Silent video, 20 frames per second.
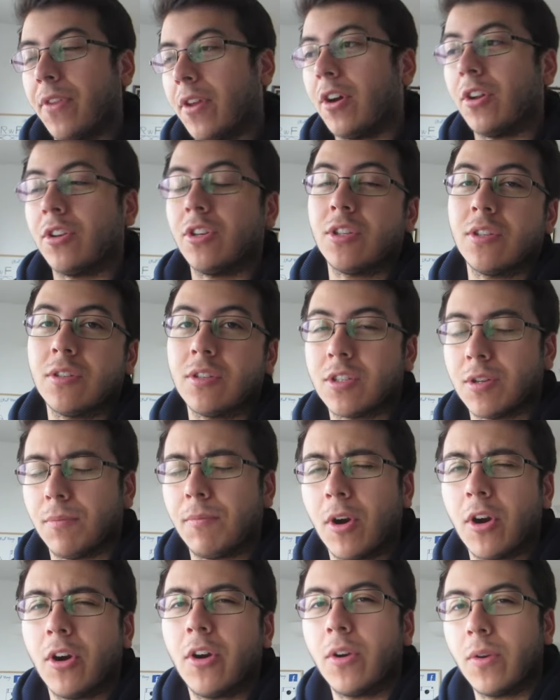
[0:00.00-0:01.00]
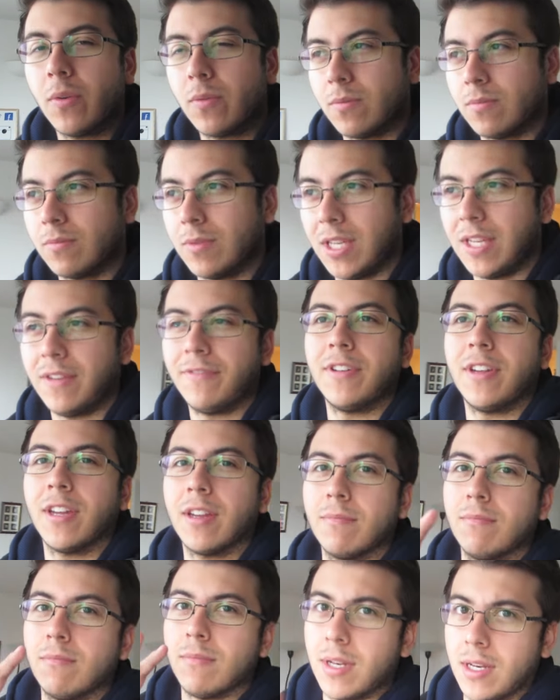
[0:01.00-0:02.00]
on tomorrow
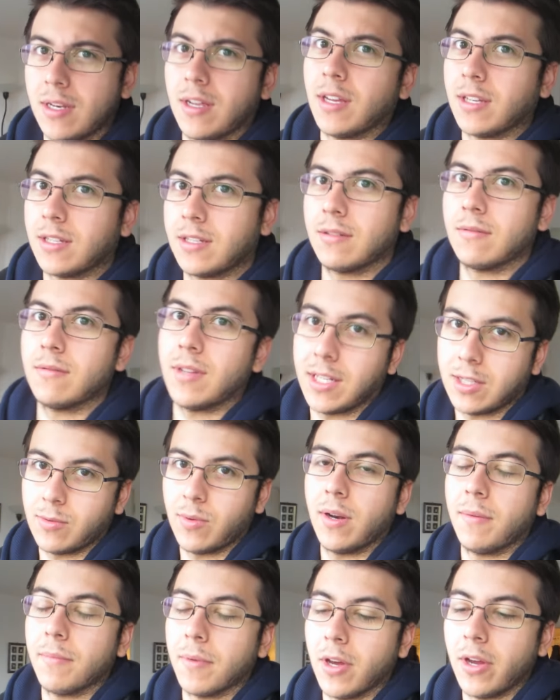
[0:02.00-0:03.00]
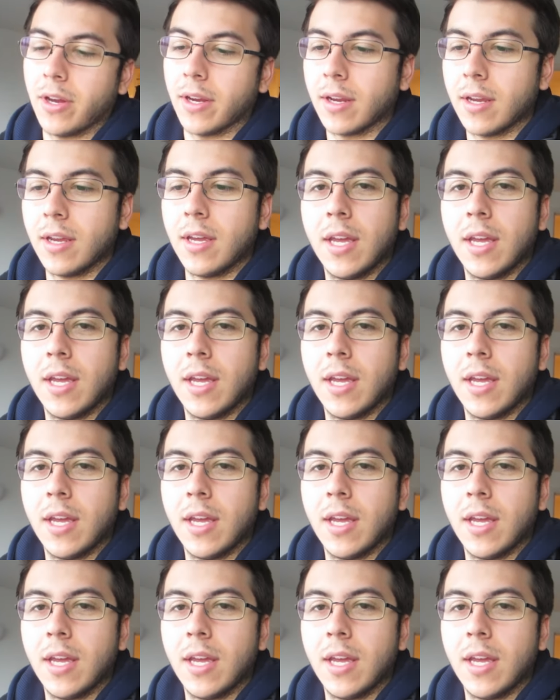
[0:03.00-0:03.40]
evening, midnight. That's when I'm going,